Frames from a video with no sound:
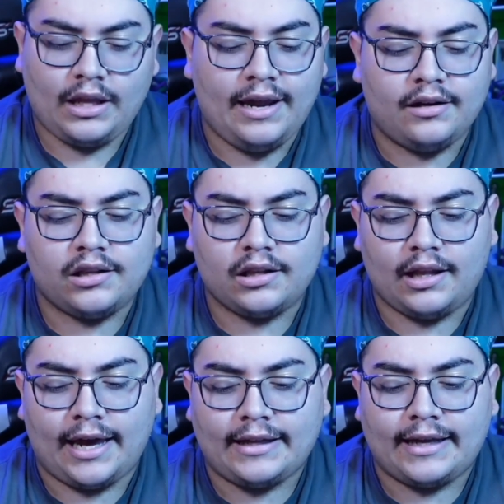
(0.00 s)
it's
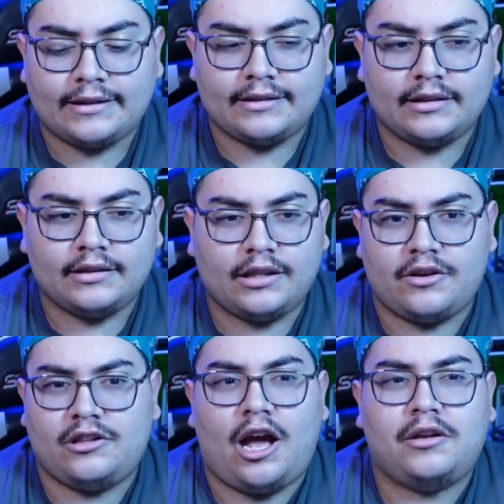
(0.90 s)
like like
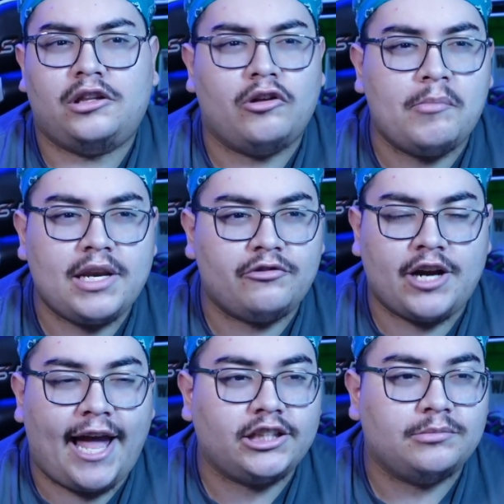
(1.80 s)
there's not so many
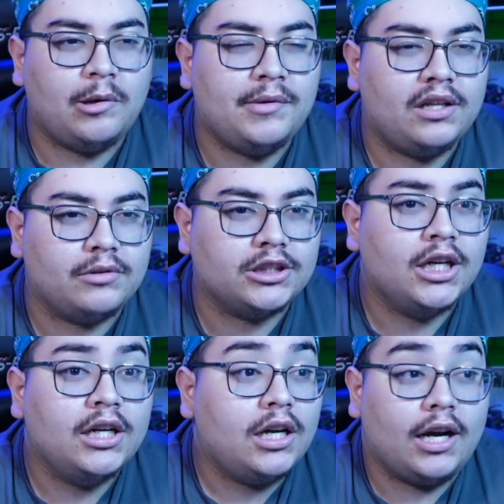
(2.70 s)
reaction moments, which
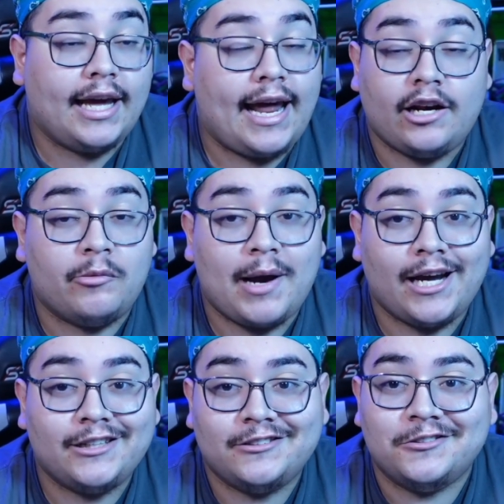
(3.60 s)
again I don't
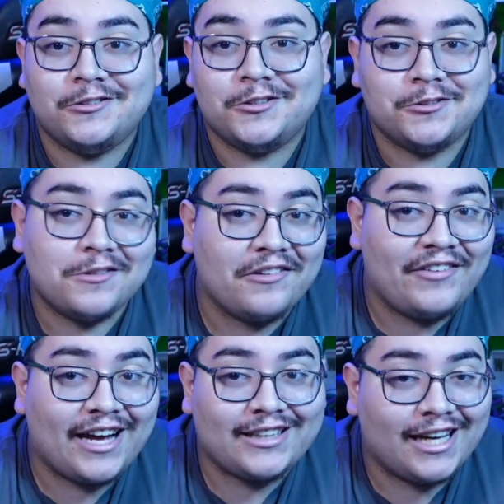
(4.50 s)
mind due to the
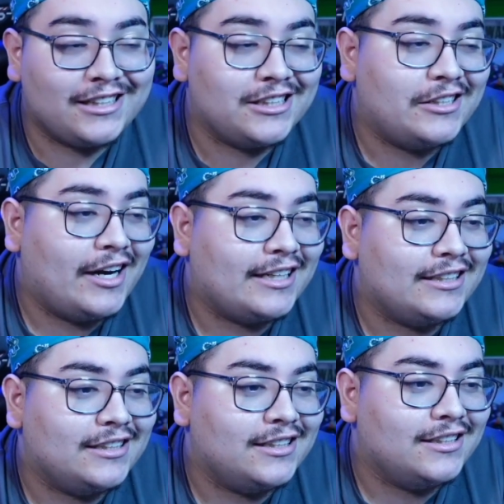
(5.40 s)
fact that you know I
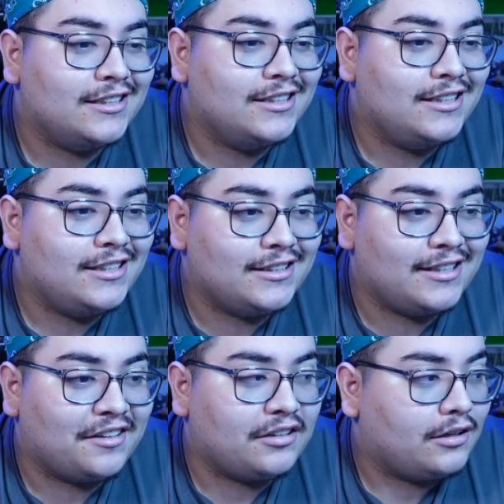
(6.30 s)
can uh, it
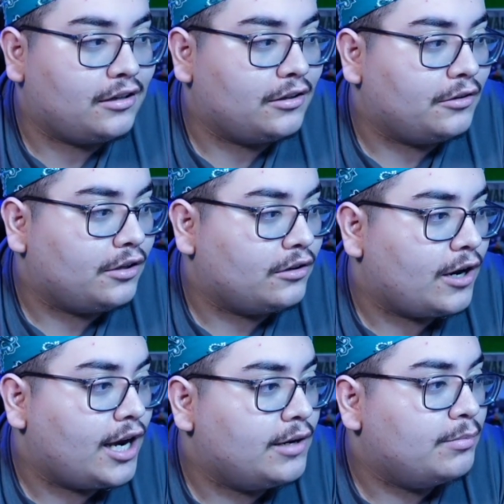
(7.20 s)
takes it's a little
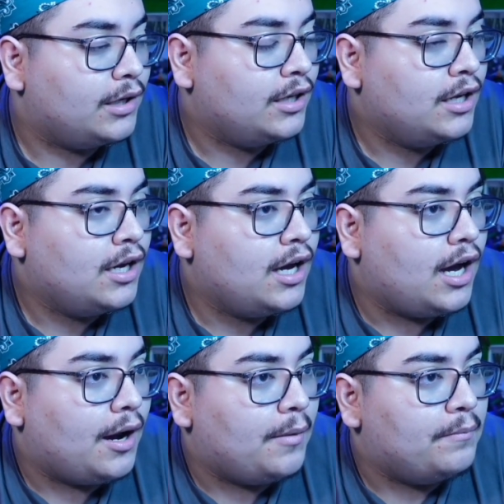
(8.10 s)
easier to edit, but
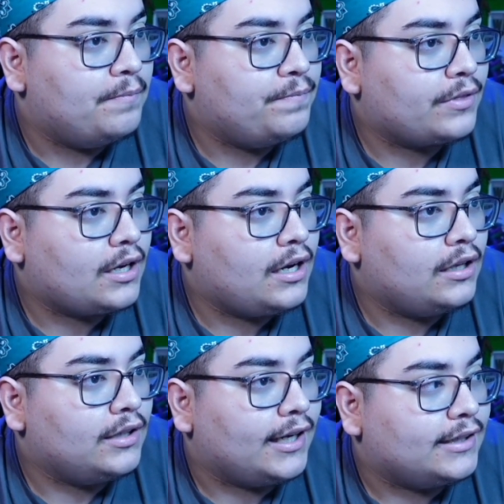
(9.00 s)
um,
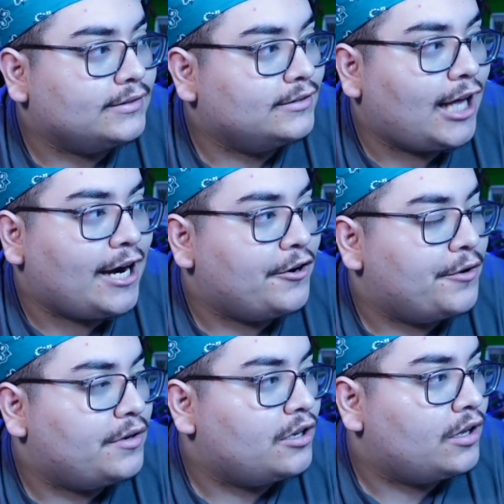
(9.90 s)
like I don't
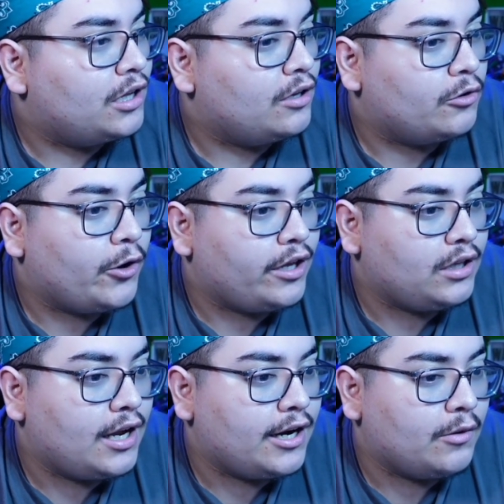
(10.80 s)
know, it's, it's still
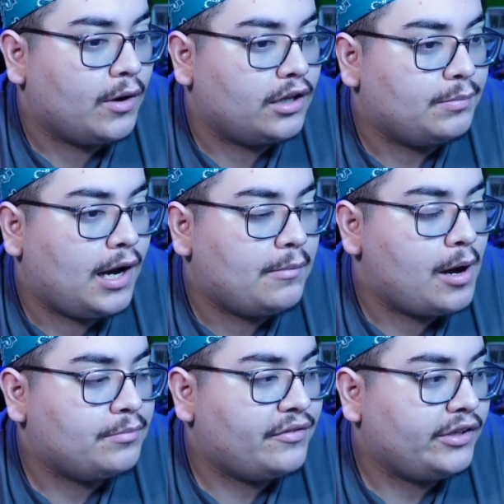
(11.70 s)
crazy editing wise. But I'm
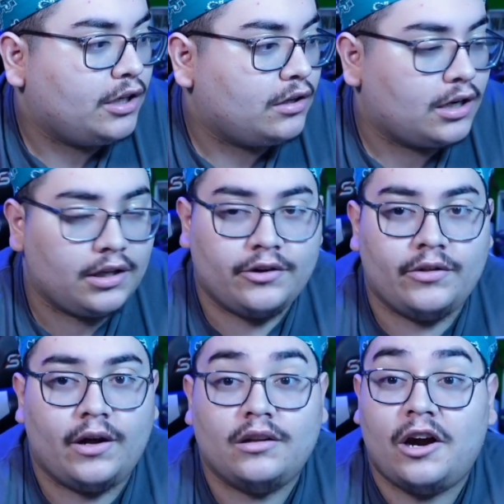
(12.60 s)
I'm definitely excited to hear
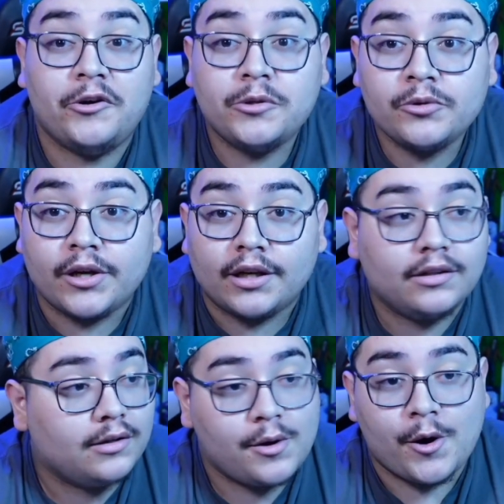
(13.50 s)
your thoughts. Are you enjoying it?
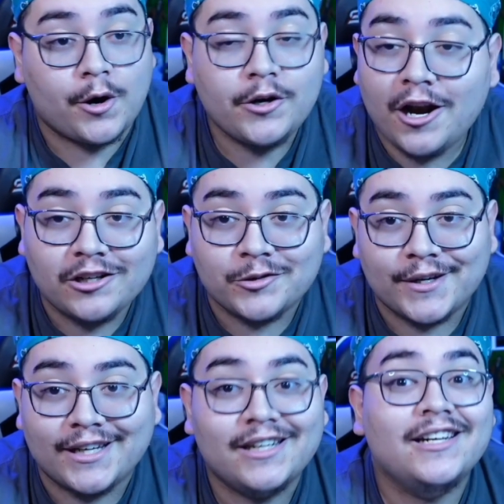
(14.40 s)
Are you not
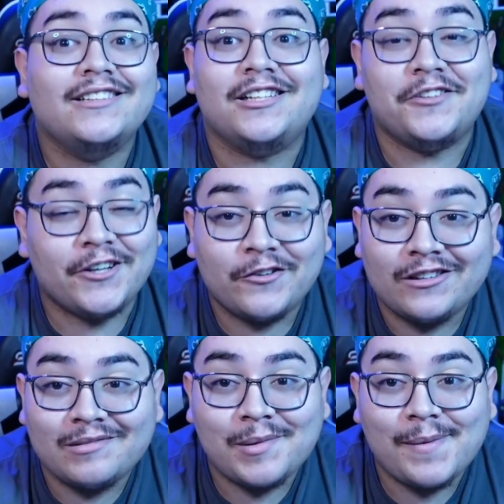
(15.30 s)
enjoying it? Did you think it
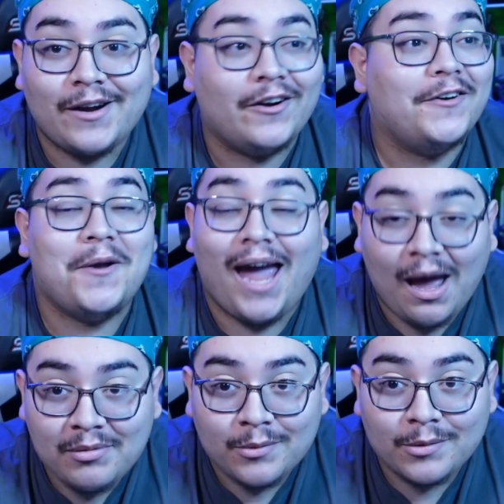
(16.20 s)
was going to be better? Are you
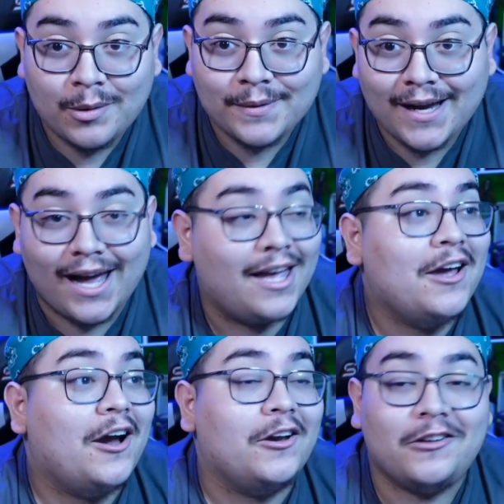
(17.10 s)
happy with what we got?
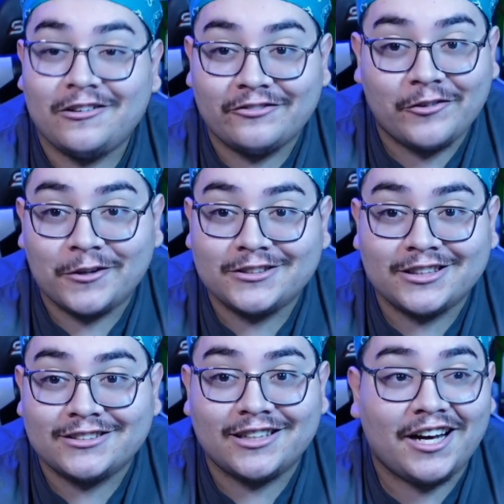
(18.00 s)
Are you looking forward
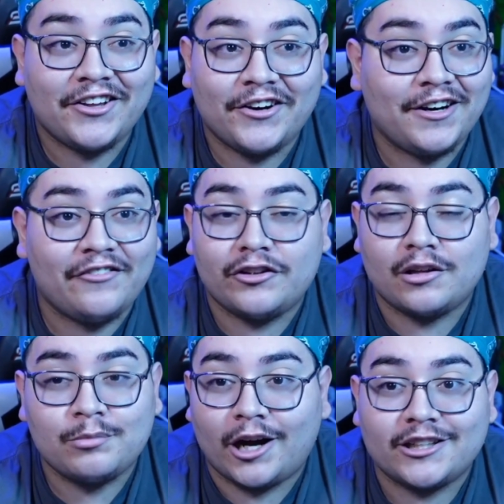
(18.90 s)
to, to other
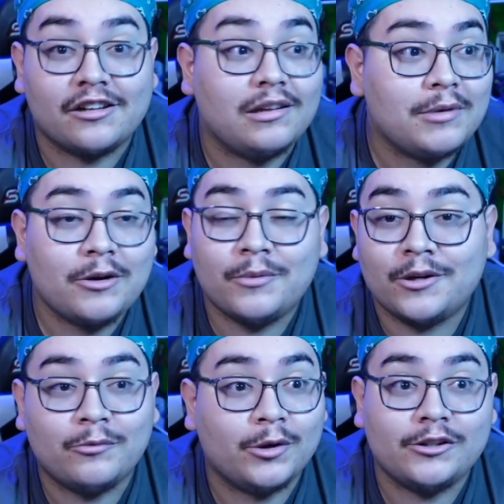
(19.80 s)
Netflix projects? Let me know
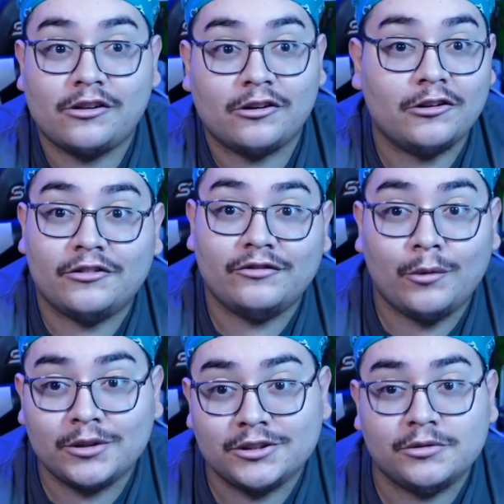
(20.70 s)
what ones you're looking
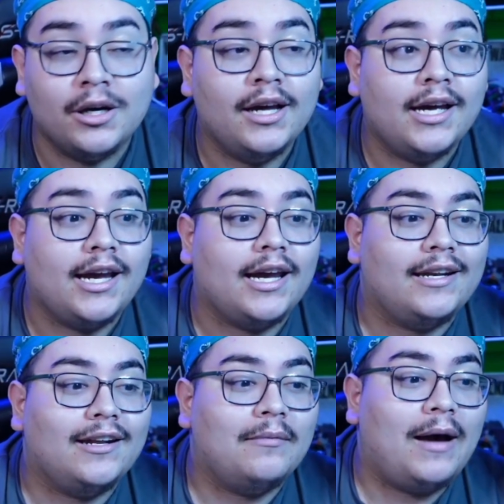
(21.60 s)
forward to.
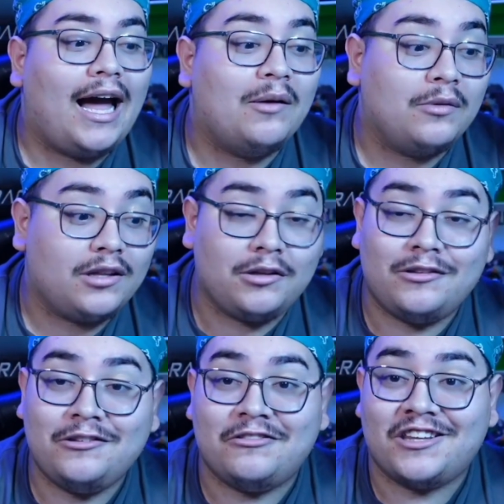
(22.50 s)
And um, I will see you
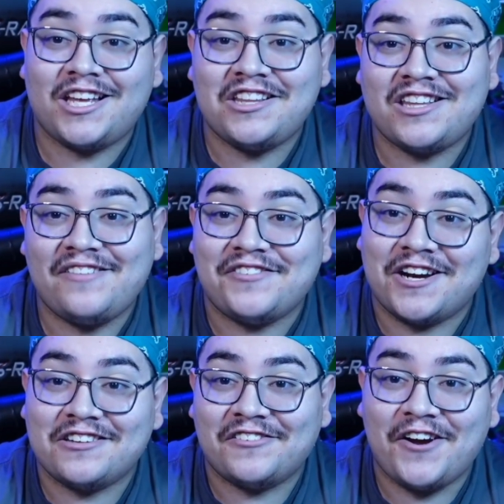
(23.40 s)
soon. Stay safe. You
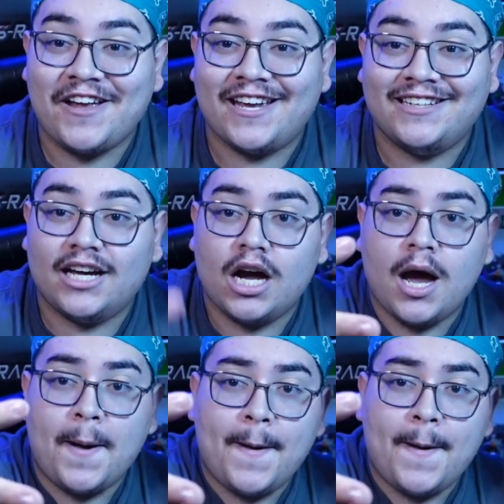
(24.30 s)
guys are great. And uh,